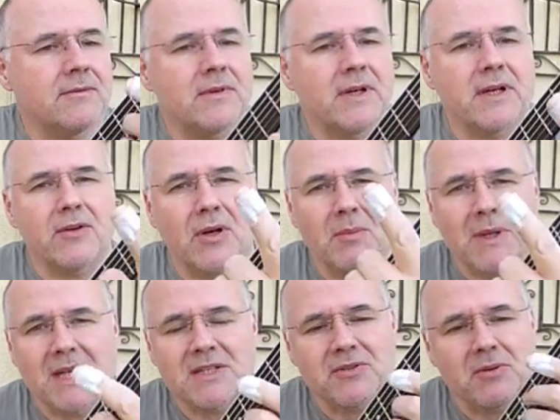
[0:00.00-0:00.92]
I've got a
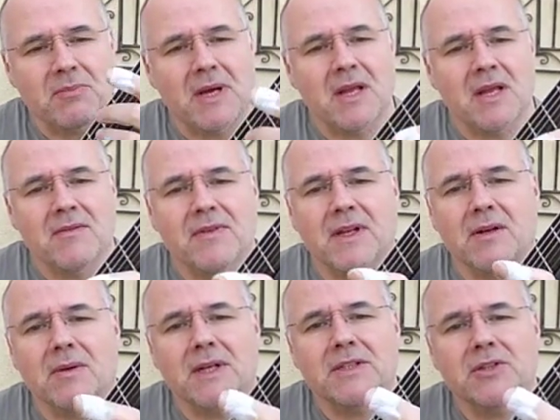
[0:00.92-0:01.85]
plaster on my
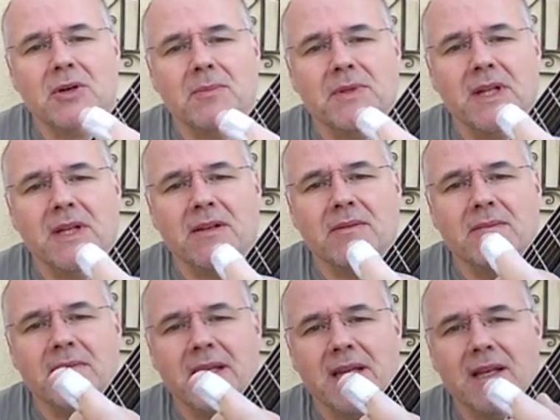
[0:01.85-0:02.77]
finger where I chopped it,
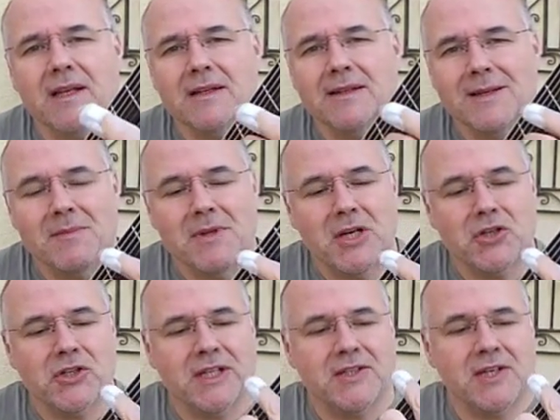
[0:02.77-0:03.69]
making a
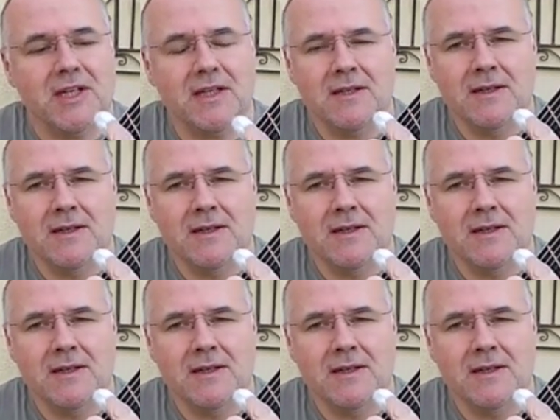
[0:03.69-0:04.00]
miniature guitar,